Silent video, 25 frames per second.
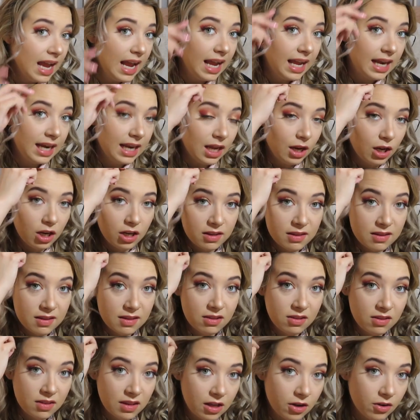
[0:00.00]
And it
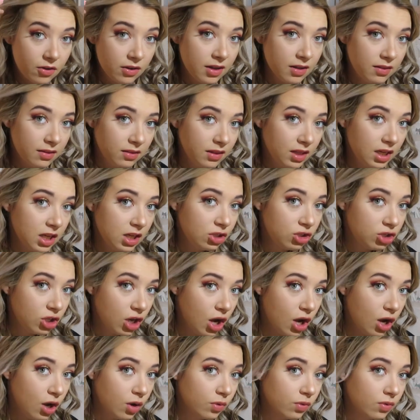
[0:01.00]
seriously
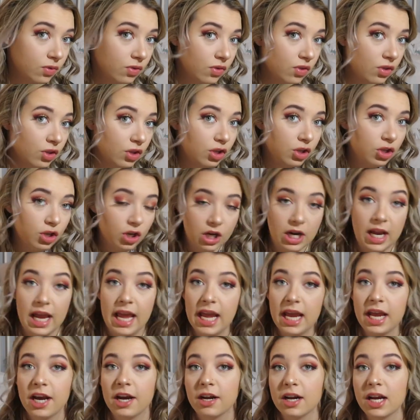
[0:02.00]
tones your
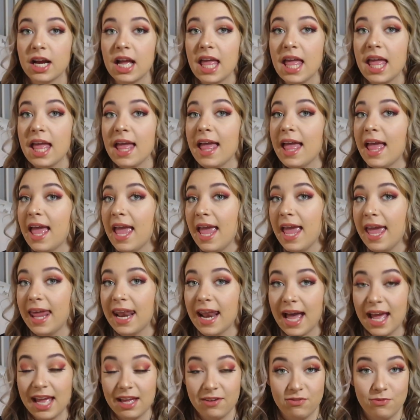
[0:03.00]
hair. And
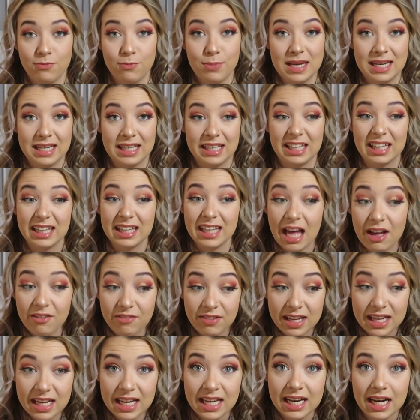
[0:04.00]
I've been
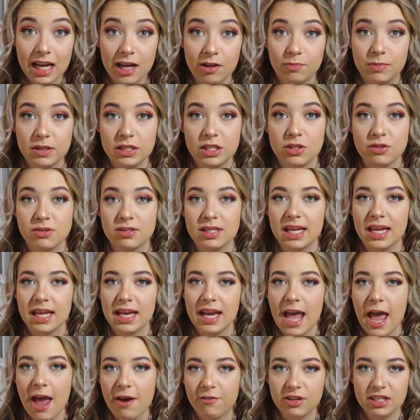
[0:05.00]
loving it. I've been using
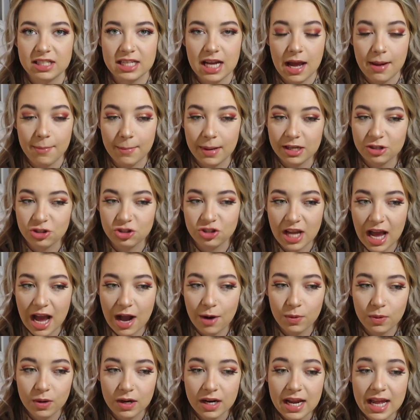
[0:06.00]
it every time I
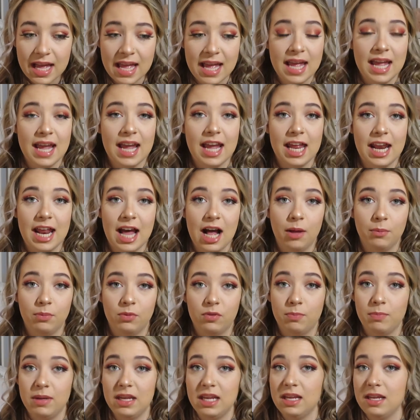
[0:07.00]
shower. It
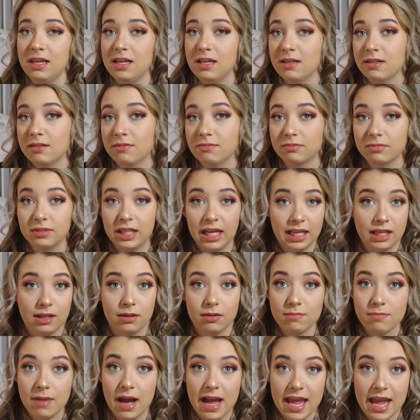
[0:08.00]
helps me, like,
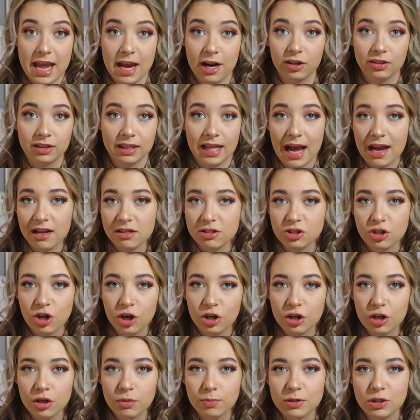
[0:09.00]
my hair last
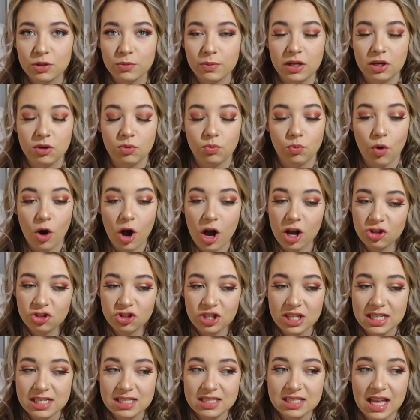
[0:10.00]
longer between
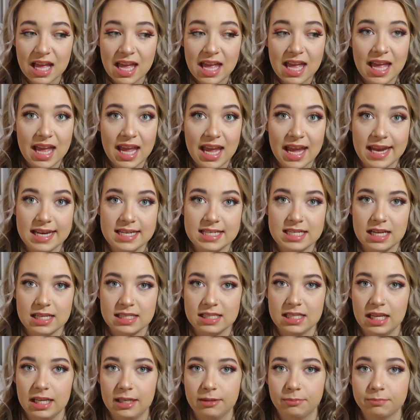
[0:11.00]
washes. It
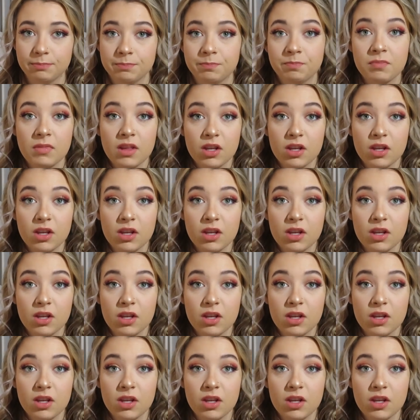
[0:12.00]
doesn't